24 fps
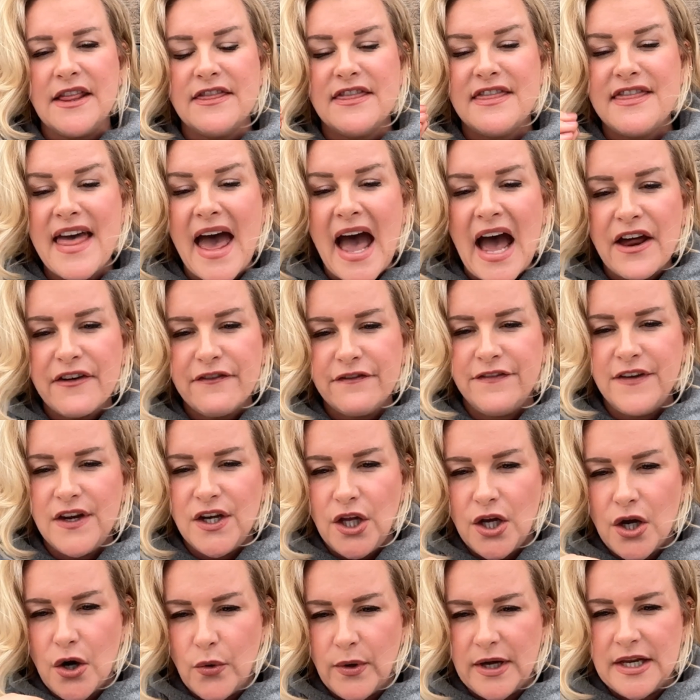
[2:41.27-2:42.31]
that
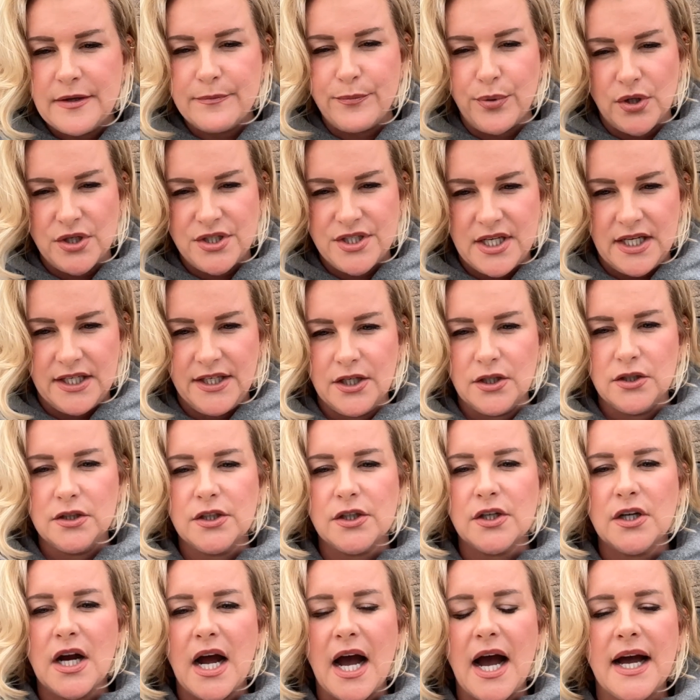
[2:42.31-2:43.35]
video in
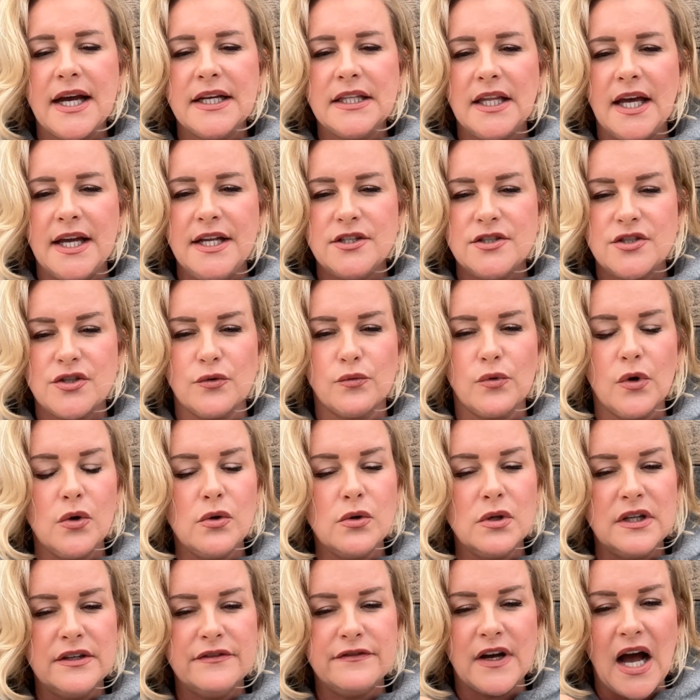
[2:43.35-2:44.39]
particular highlights the
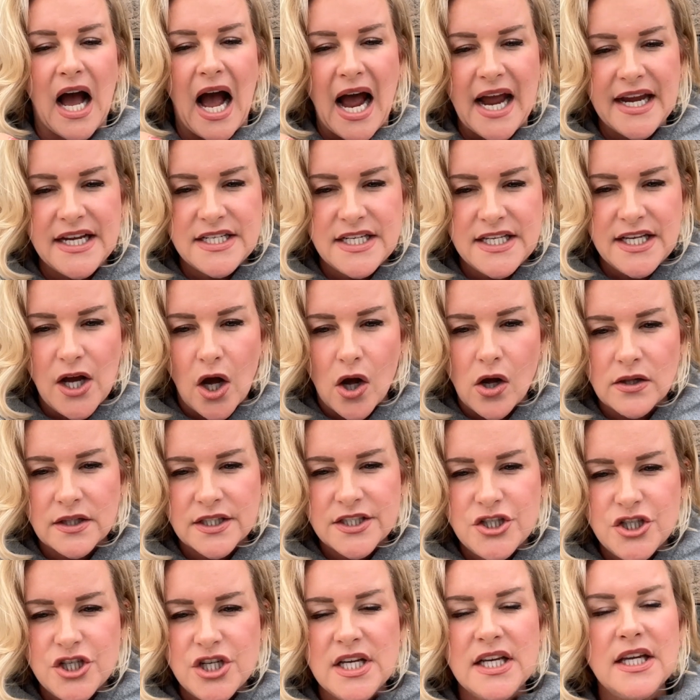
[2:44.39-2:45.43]
role of
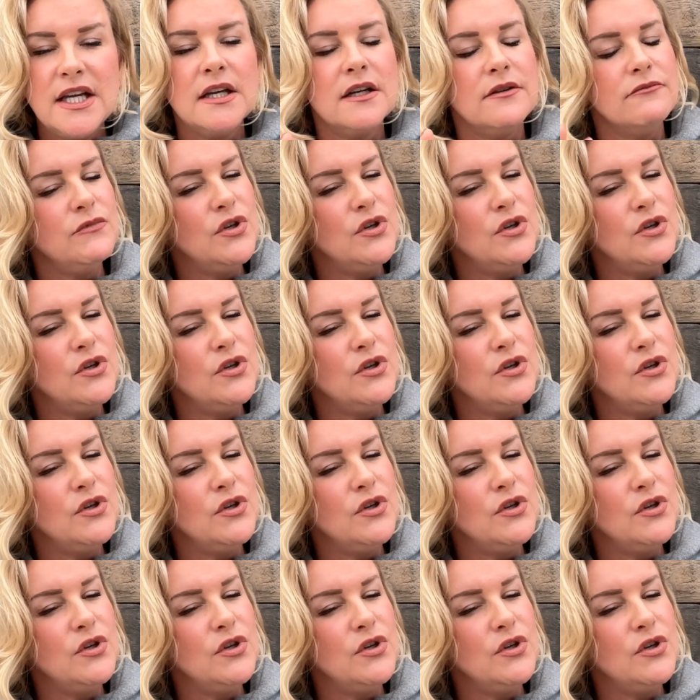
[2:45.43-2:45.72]
ideology,